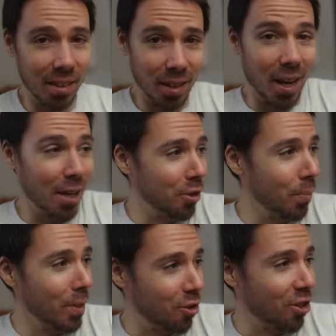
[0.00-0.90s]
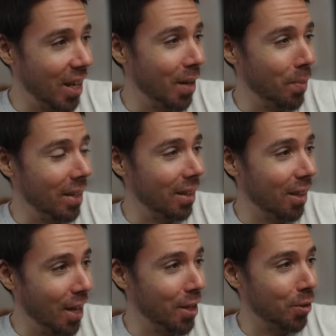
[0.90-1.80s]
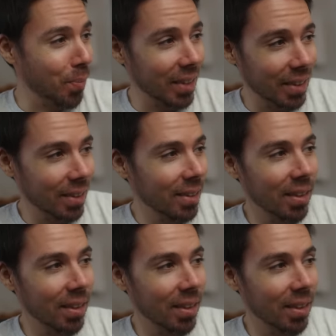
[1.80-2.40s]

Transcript: it has image stabilization in the lens, but